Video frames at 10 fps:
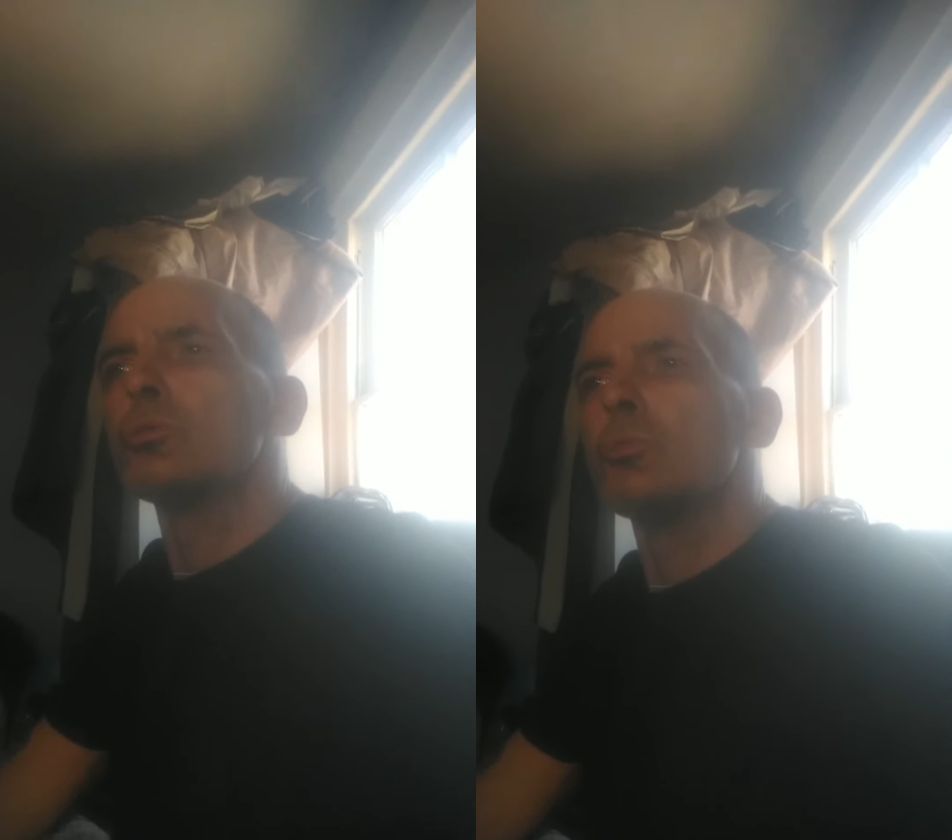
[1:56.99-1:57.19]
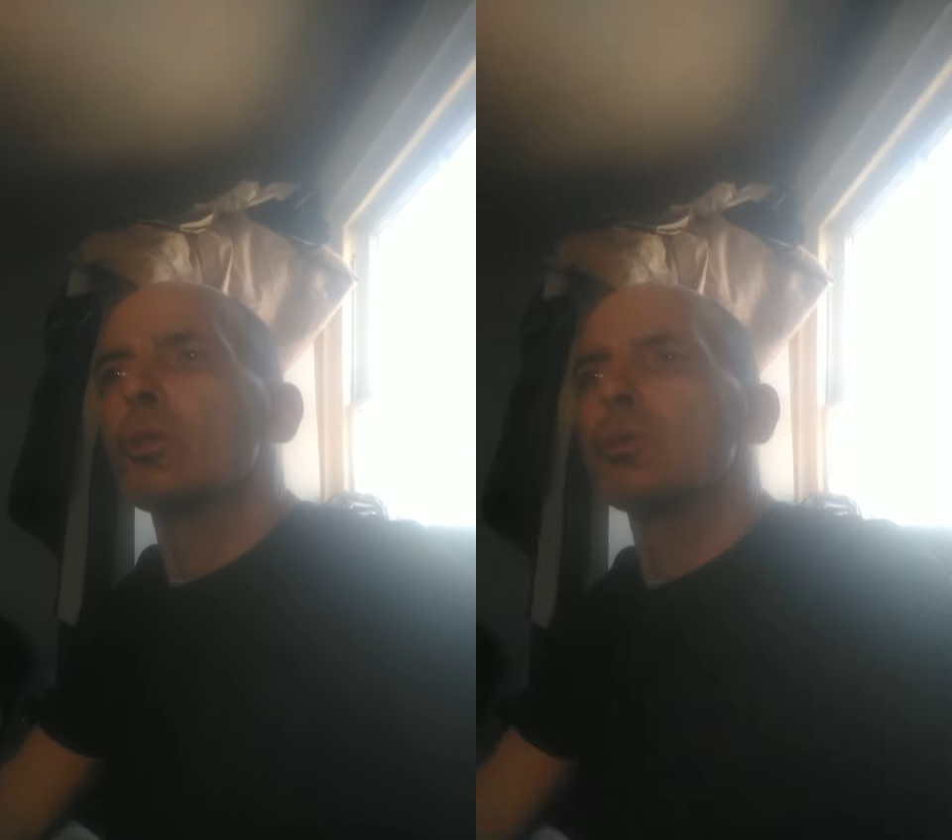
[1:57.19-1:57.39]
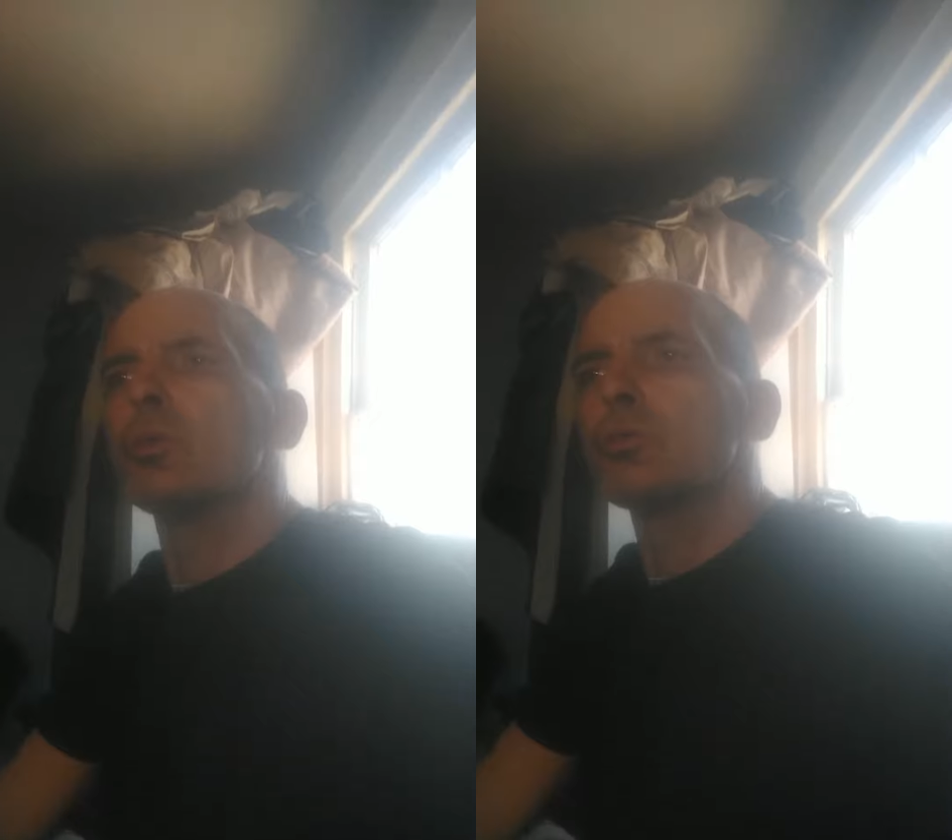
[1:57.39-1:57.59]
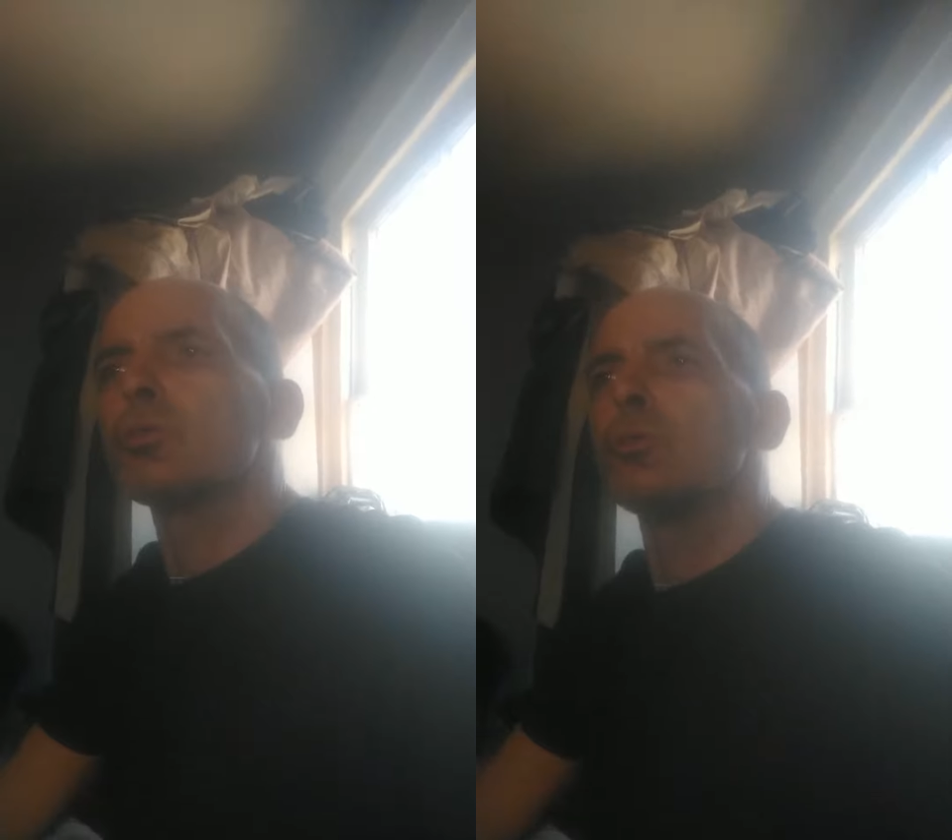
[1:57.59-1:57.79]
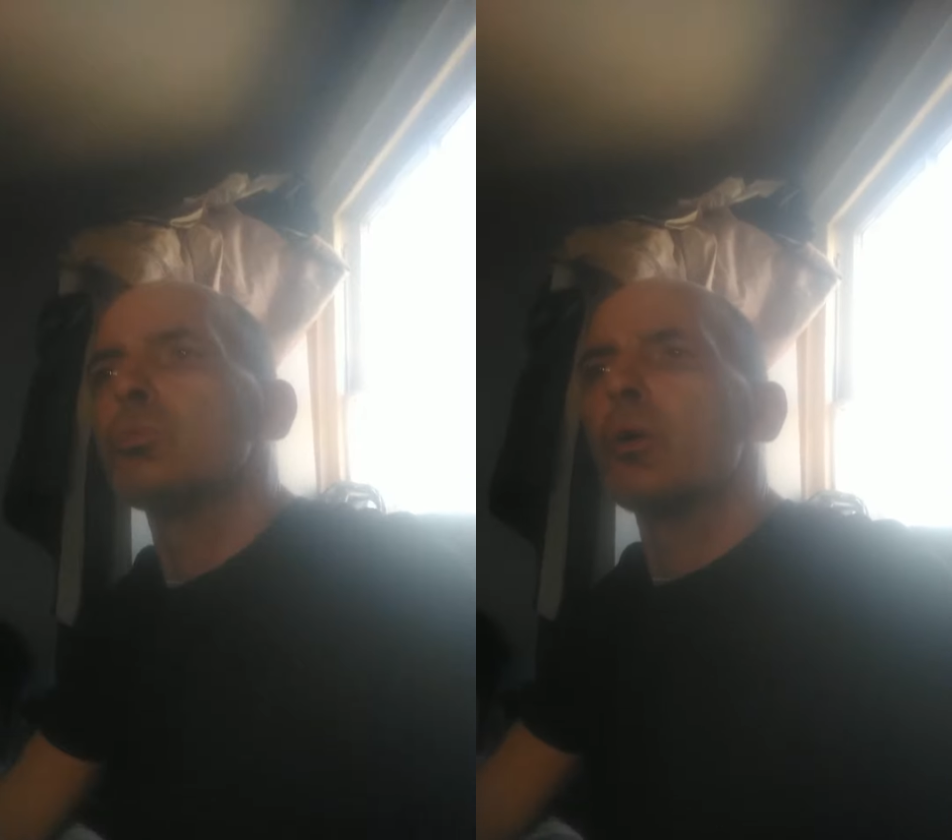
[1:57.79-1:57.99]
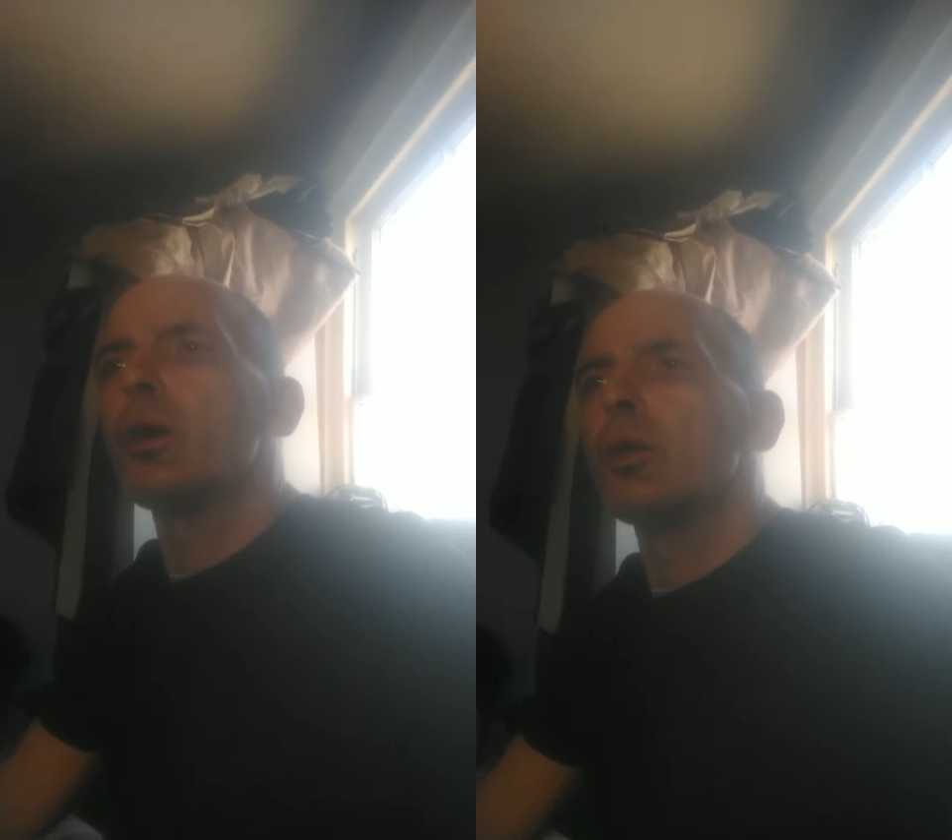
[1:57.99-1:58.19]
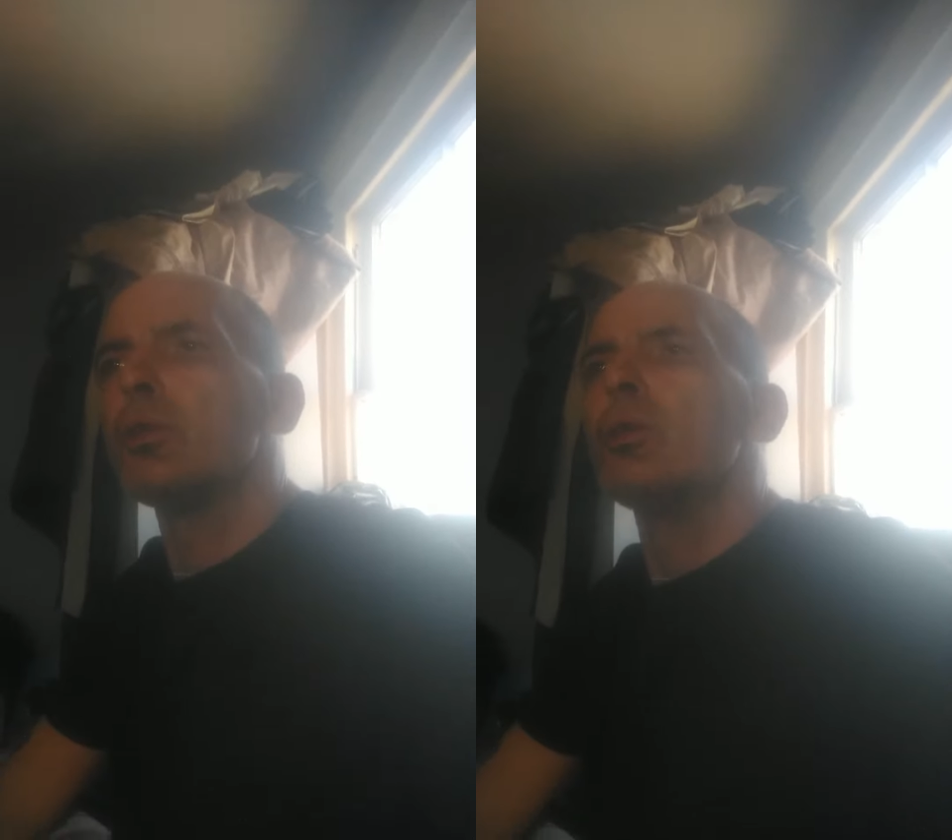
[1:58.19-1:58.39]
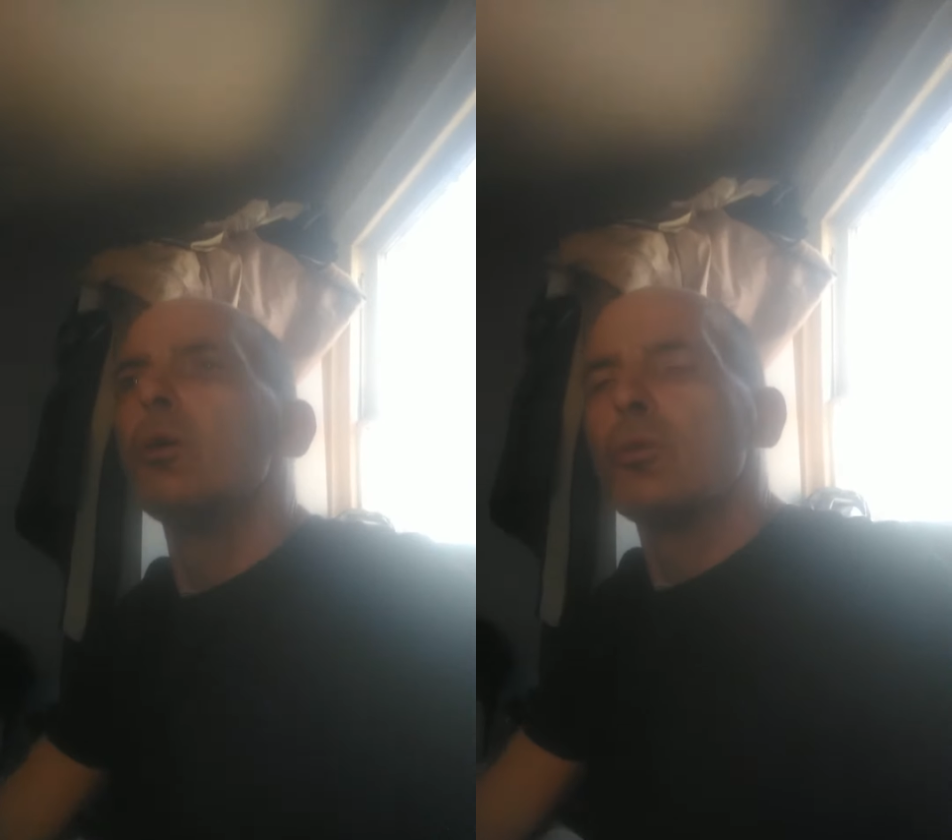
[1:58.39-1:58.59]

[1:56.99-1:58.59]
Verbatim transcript: the money they're still paying